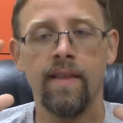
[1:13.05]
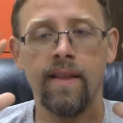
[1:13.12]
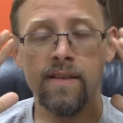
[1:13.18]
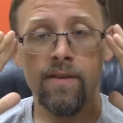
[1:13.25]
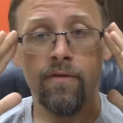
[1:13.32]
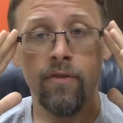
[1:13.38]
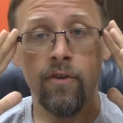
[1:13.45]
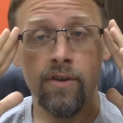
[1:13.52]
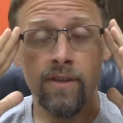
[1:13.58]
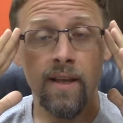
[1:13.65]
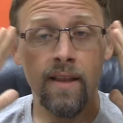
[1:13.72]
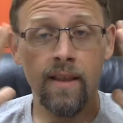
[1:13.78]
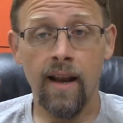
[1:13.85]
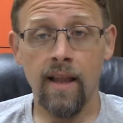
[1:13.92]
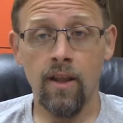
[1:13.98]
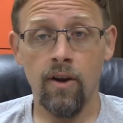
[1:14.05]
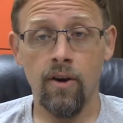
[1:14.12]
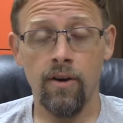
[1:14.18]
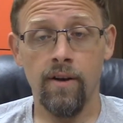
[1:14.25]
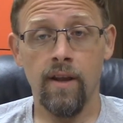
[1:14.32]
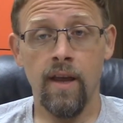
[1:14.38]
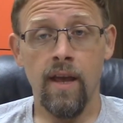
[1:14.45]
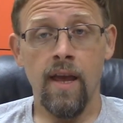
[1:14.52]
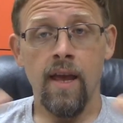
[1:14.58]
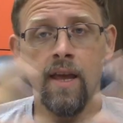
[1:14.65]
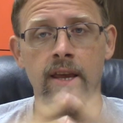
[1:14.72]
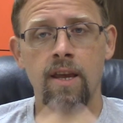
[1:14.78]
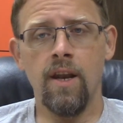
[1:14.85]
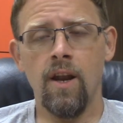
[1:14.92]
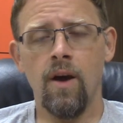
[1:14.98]
That's the first thing that I learned,
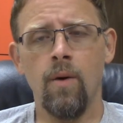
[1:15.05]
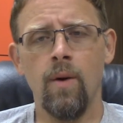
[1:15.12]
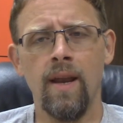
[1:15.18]
you know,